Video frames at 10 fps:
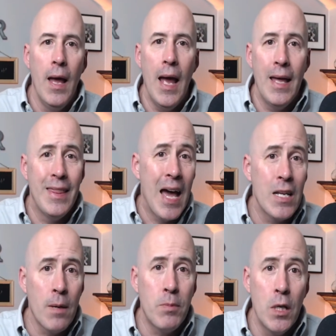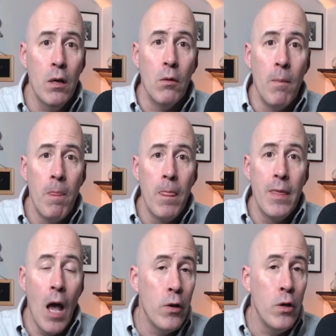And that is up to you.
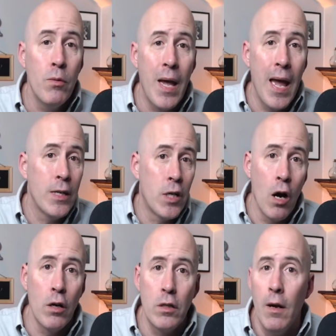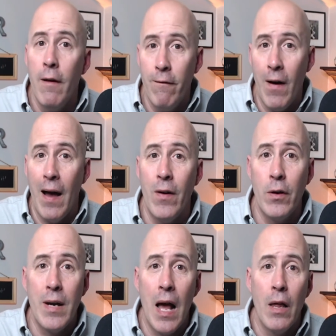Now you can charge
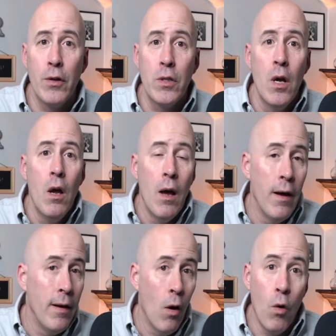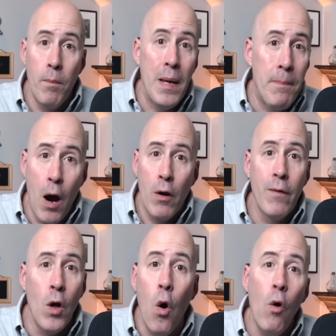$500 uh, or be part of
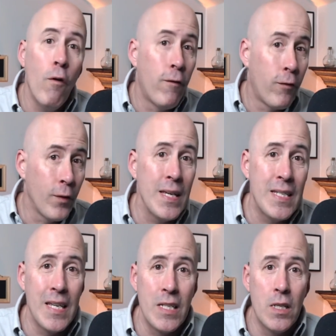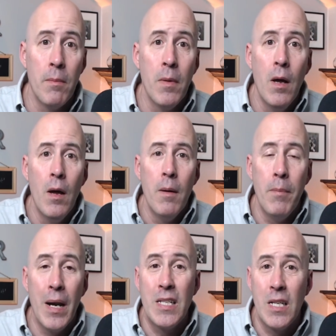the whole free system,
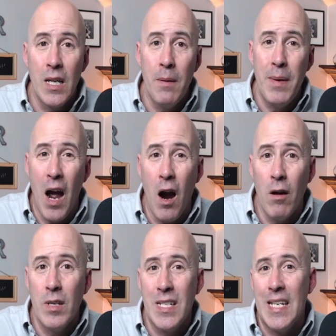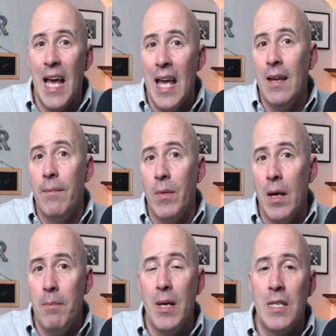but it's going to be hard to stay
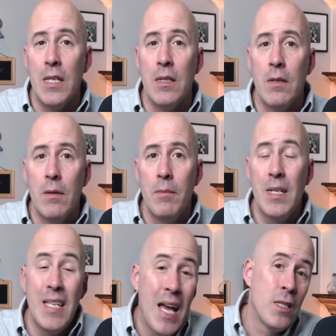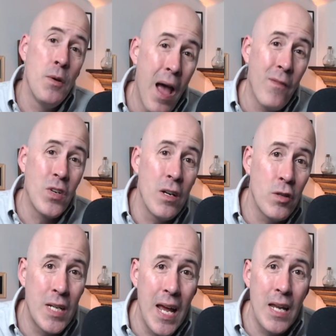in business. Because, yes, you have to
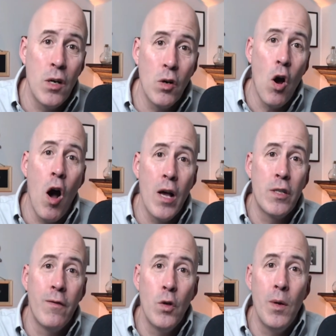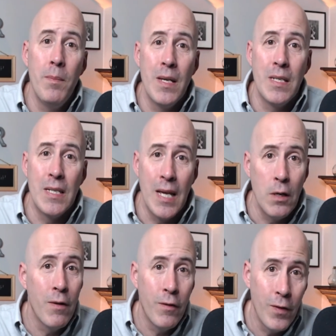understand your cost of doing business. I do
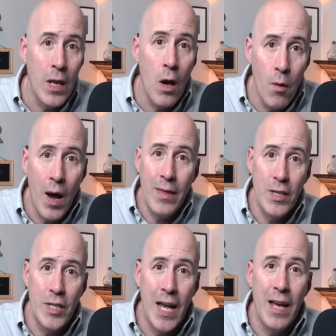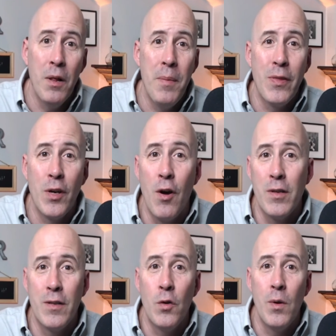have a video on this channel about the
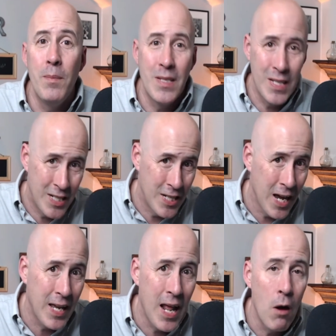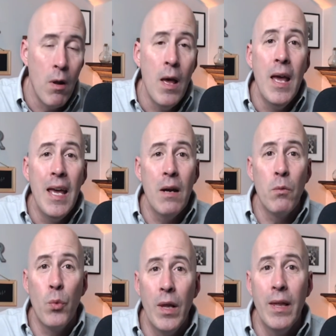cost of doing business. Check it out. It
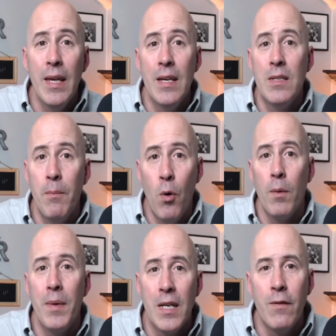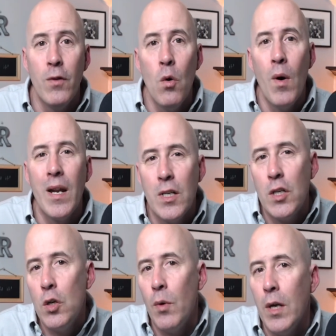really is important because if you want to
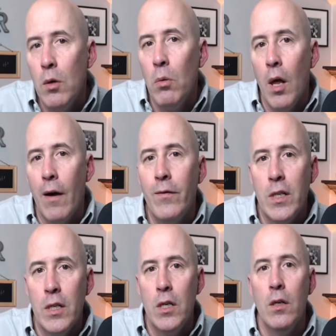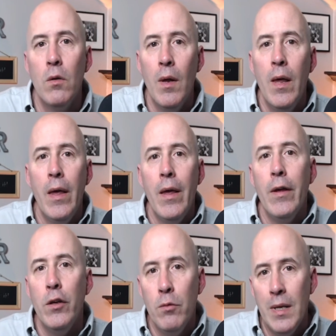do what you love to do,
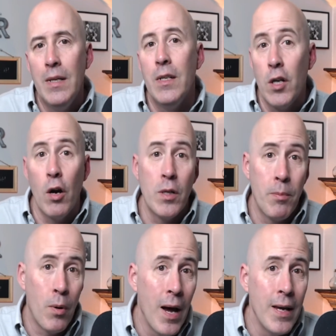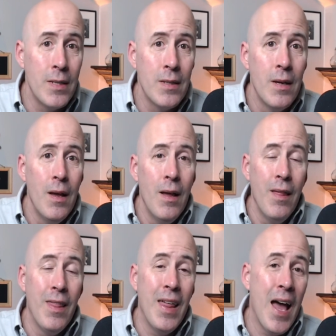you need to charge a price
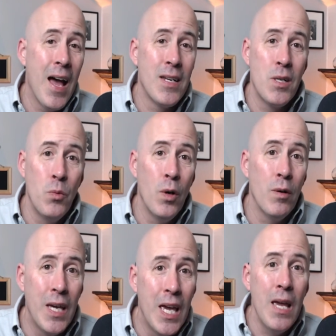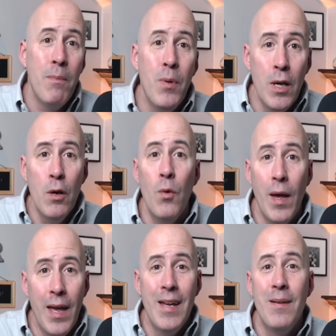that will keep you
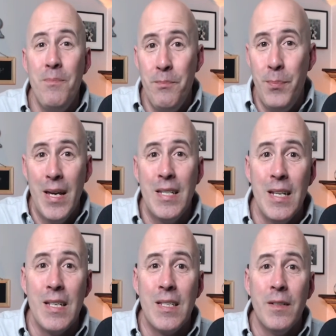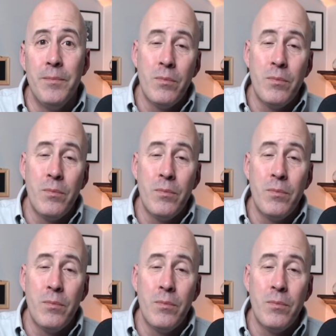in business.